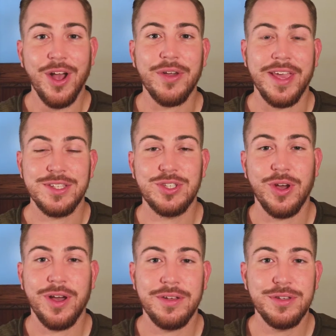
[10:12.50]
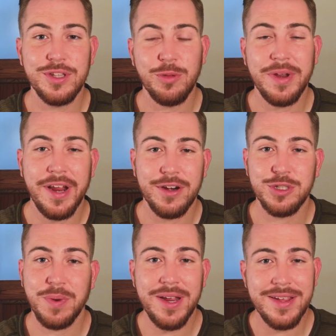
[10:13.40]
Okay, so I use a little bit of
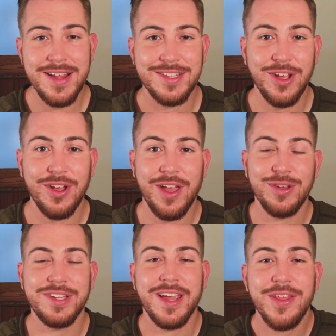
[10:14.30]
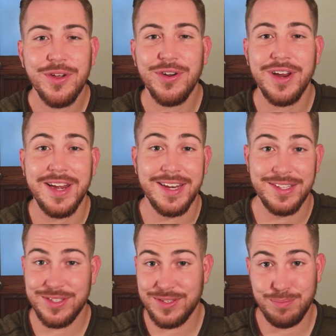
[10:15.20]
hairspray. It's all held together and
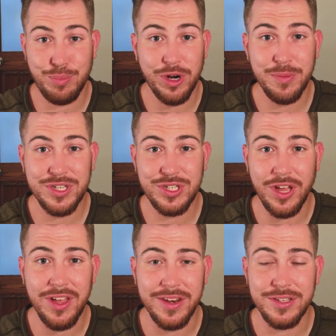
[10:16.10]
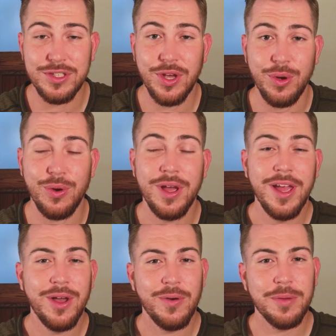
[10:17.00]
it's pretty much done. So
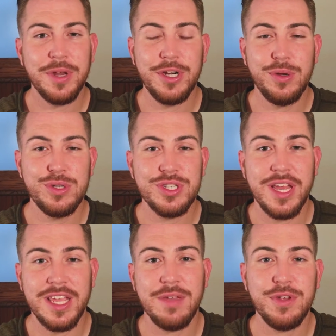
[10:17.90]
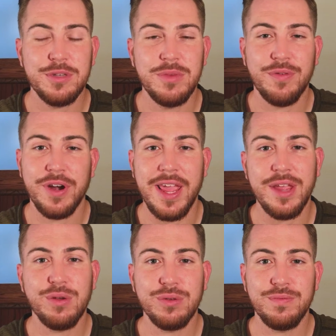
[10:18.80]
what I'm gonna do is just kind of give you some different
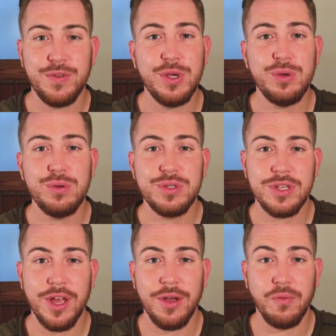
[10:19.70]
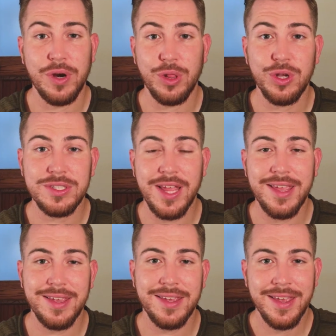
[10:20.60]
angle views of what it looks
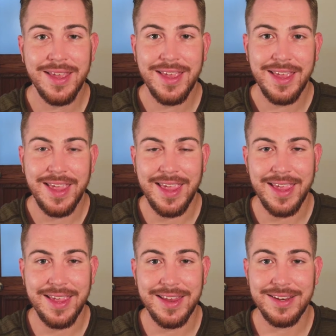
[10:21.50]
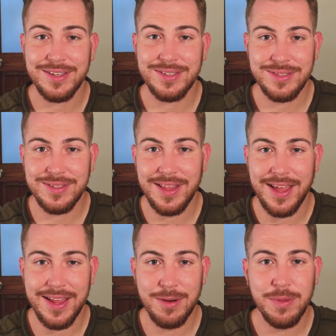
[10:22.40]
like, and
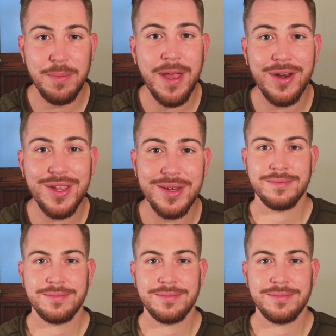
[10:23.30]
that'll be about it.